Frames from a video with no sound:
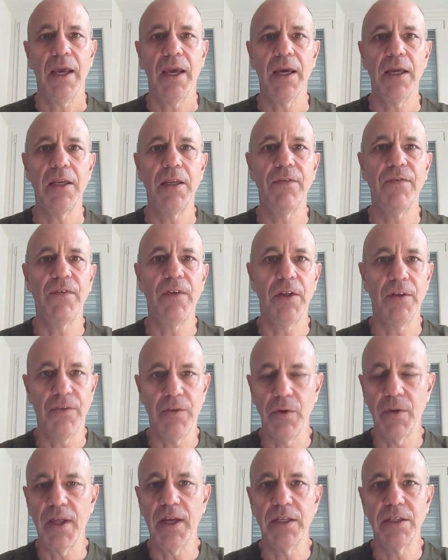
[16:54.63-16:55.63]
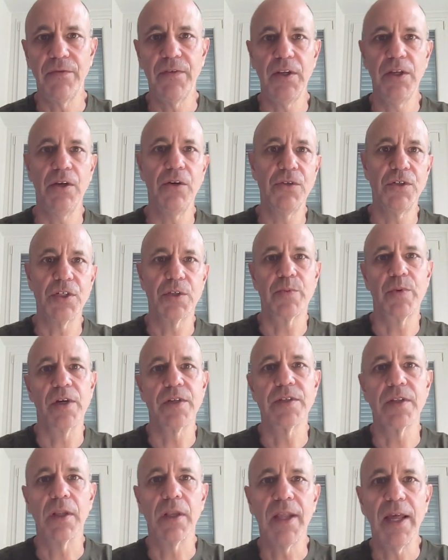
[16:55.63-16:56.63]
And if you like the video, just
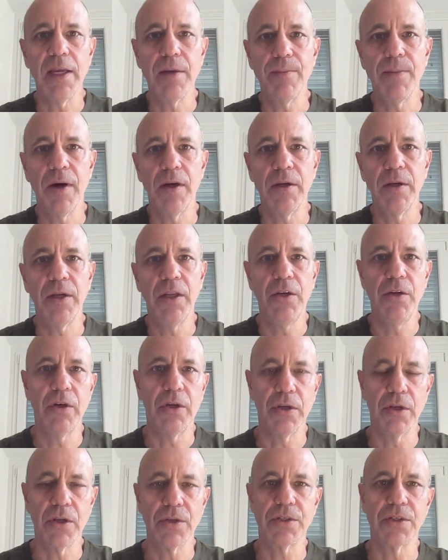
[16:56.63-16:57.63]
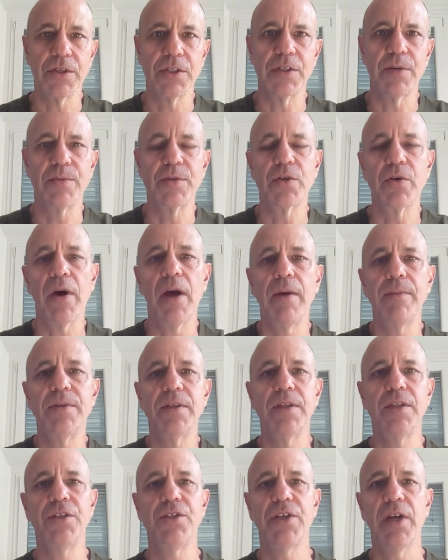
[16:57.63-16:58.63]
press the like button, and you can also subscribe to
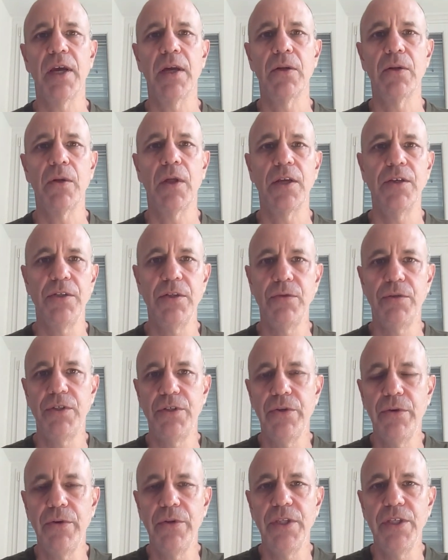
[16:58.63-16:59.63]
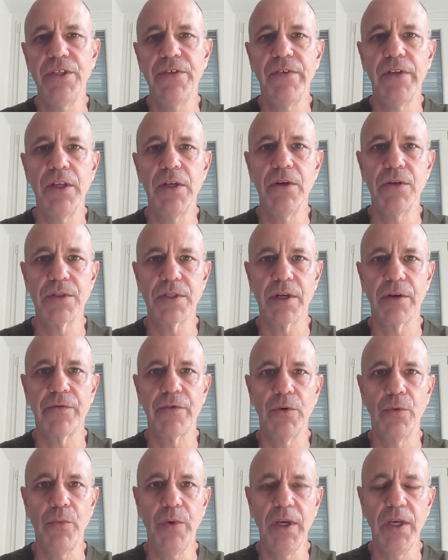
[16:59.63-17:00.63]
the channel. I do 2 of these videos
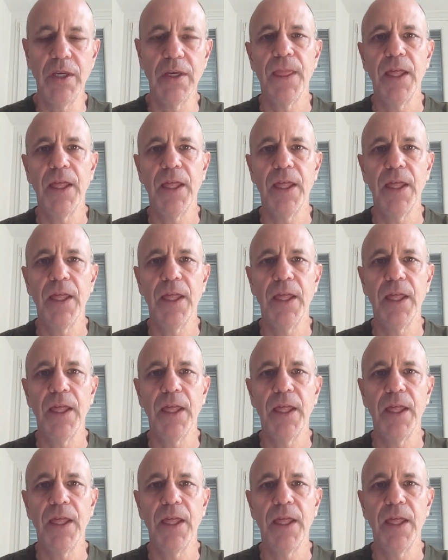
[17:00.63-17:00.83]
every week.